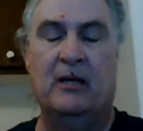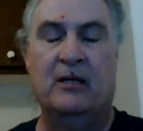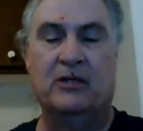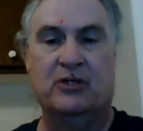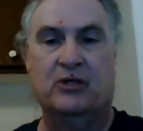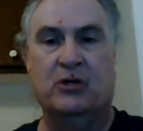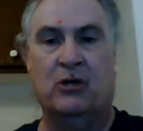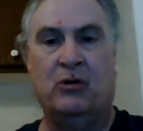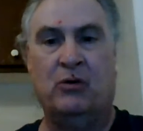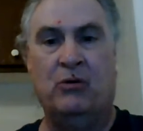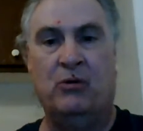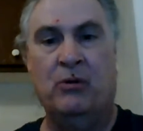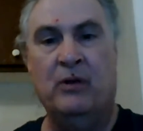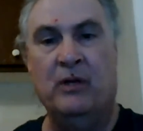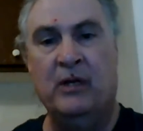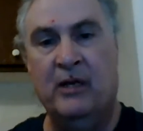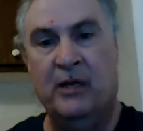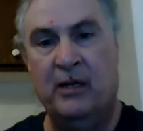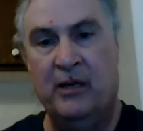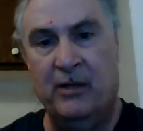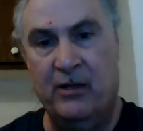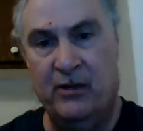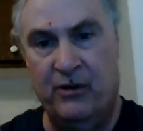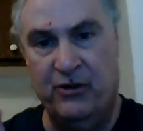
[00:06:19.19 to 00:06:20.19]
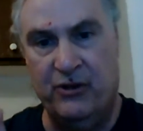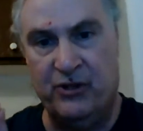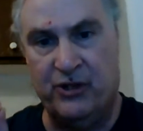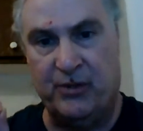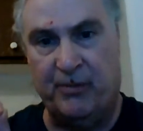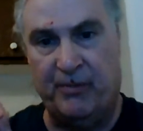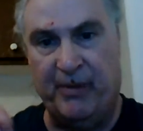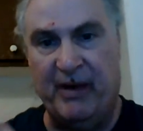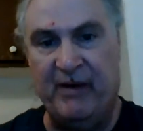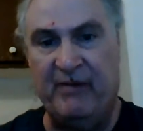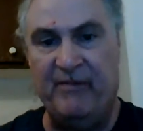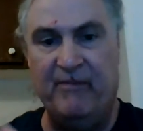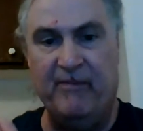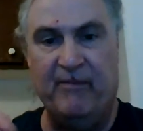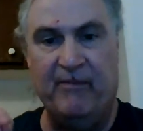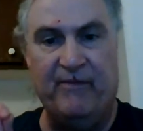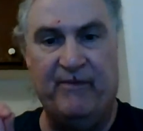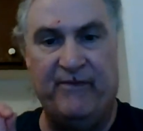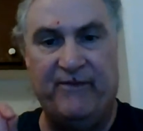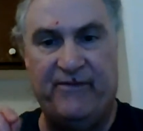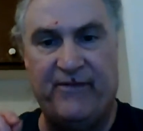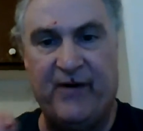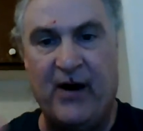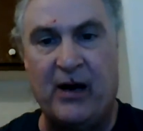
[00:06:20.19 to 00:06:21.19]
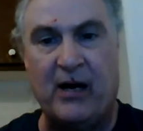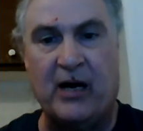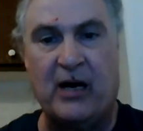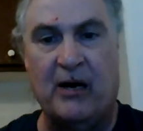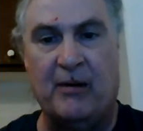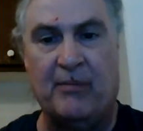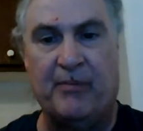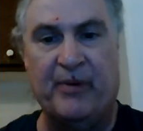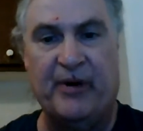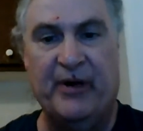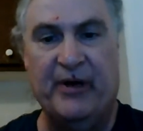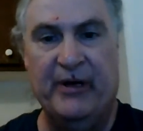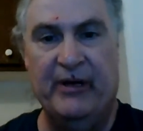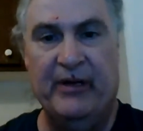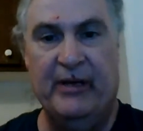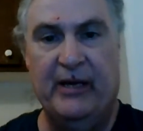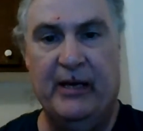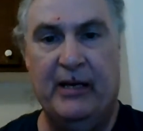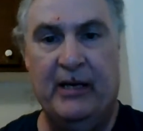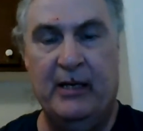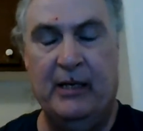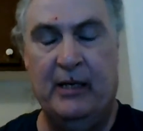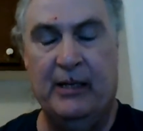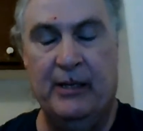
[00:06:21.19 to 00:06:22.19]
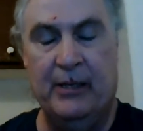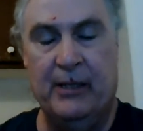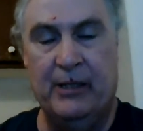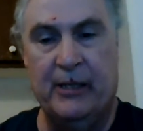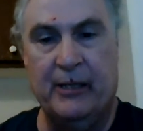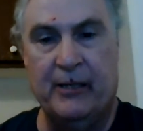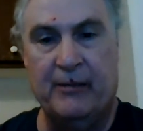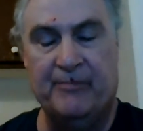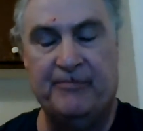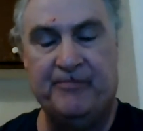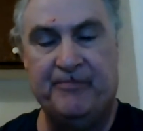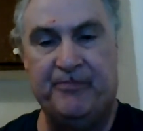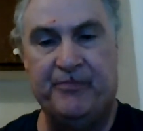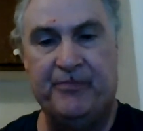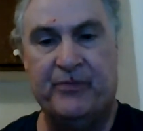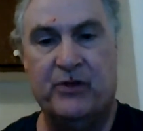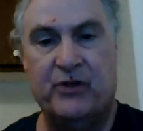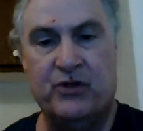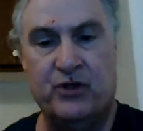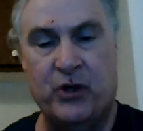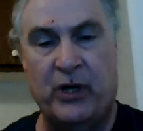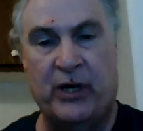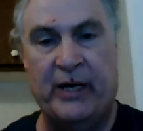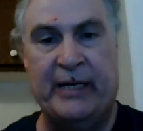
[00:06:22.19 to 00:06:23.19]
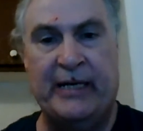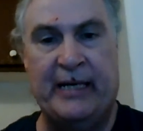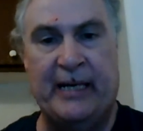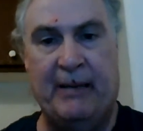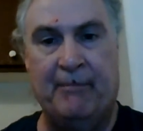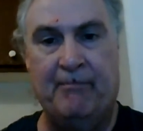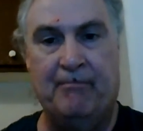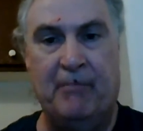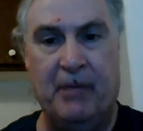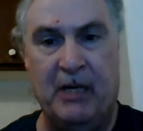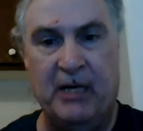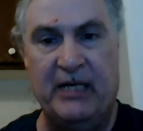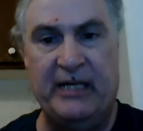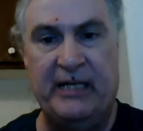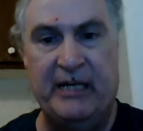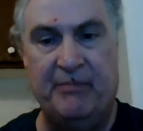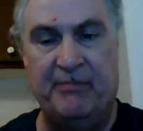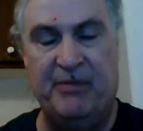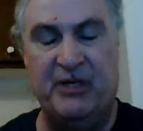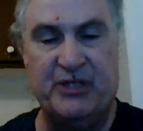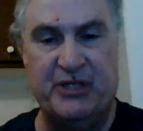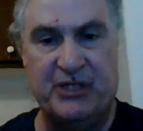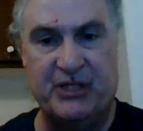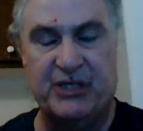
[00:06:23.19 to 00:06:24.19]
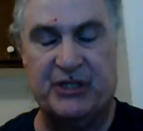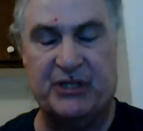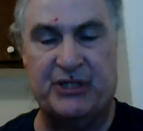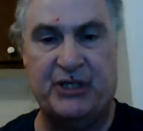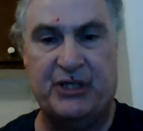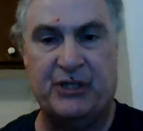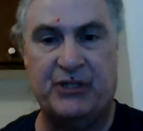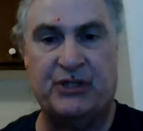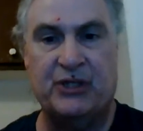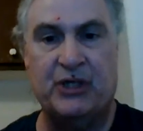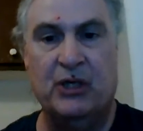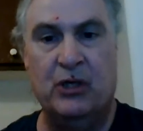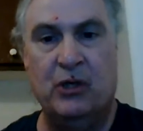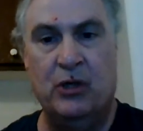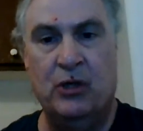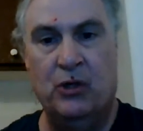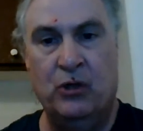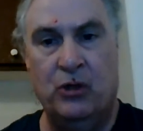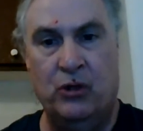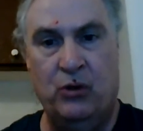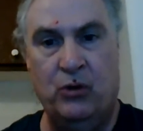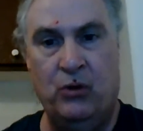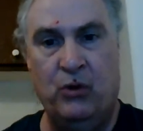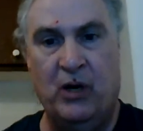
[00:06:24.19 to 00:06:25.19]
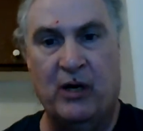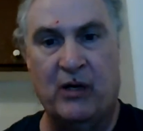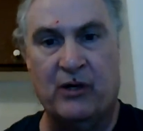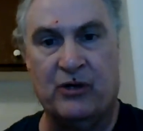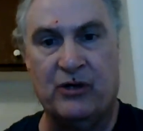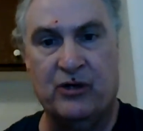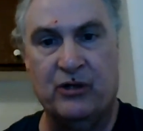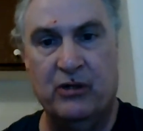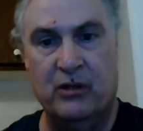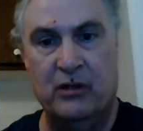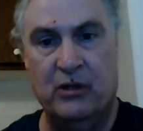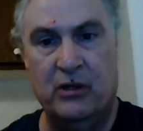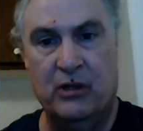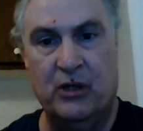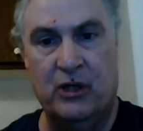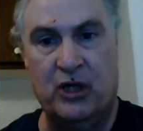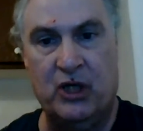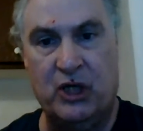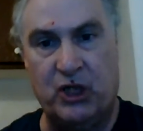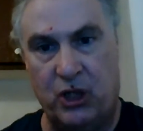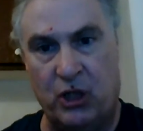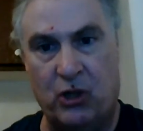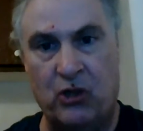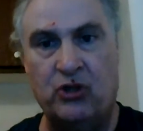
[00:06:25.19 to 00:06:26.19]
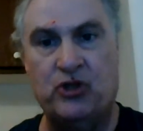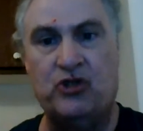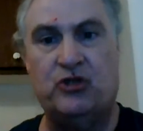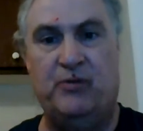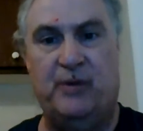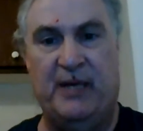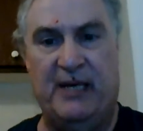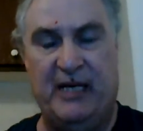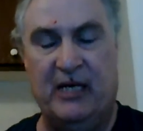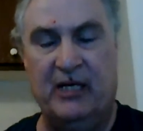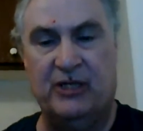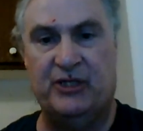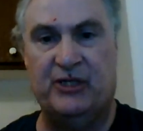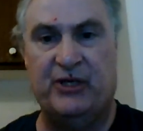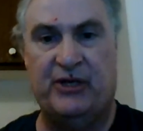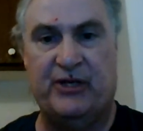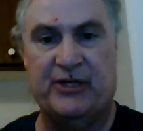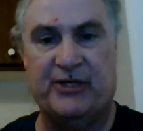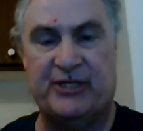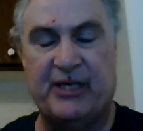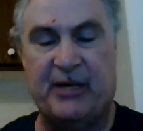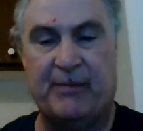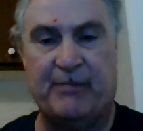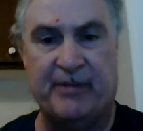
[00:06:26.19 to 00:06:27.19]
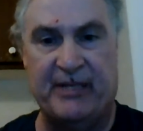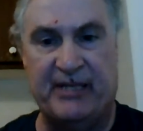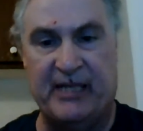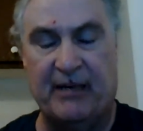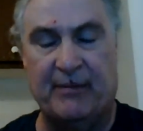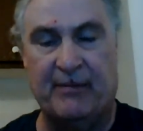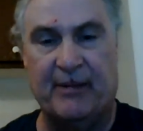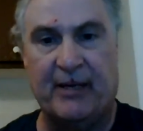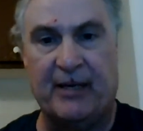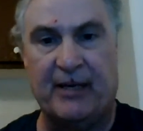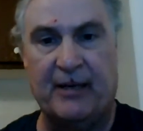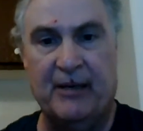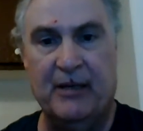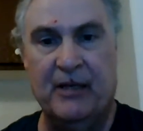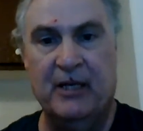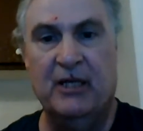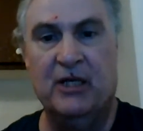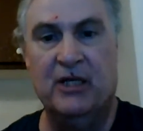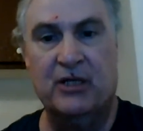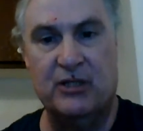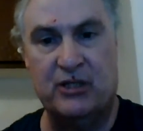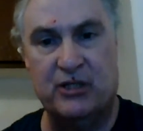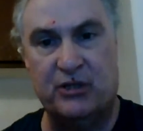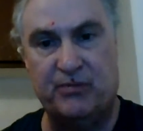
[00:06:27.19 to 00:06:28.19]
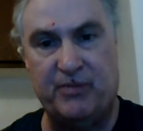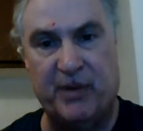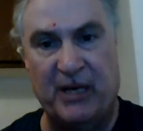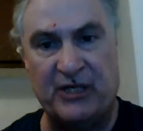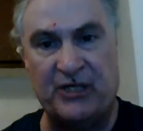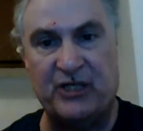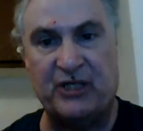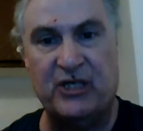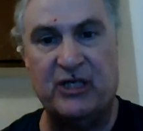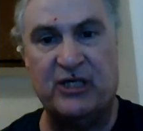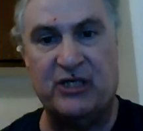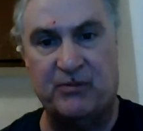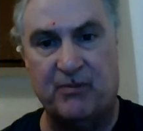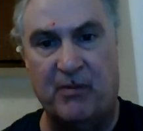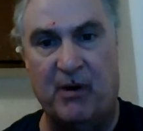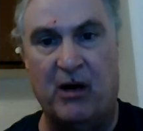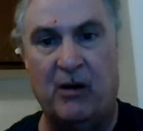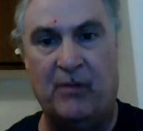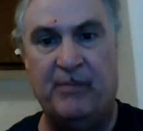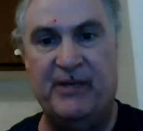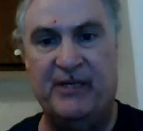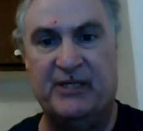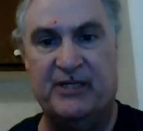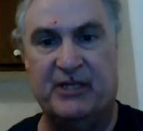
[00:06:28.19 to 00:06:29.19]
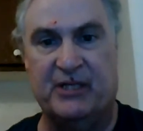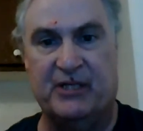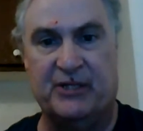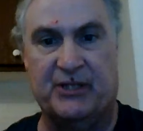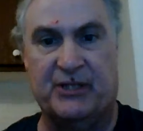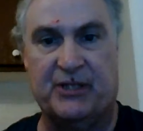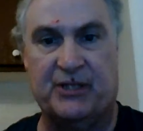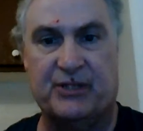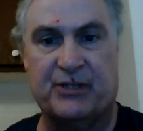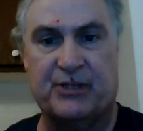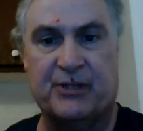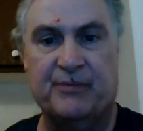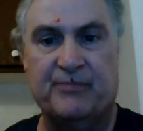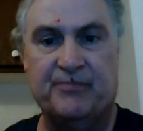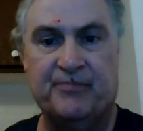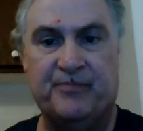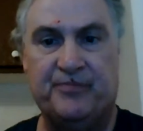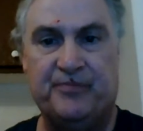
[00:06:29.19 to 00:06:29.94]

So there's a big fuck-up in trying to get money to businesses who are closed because of this epidemic, especially small businesses.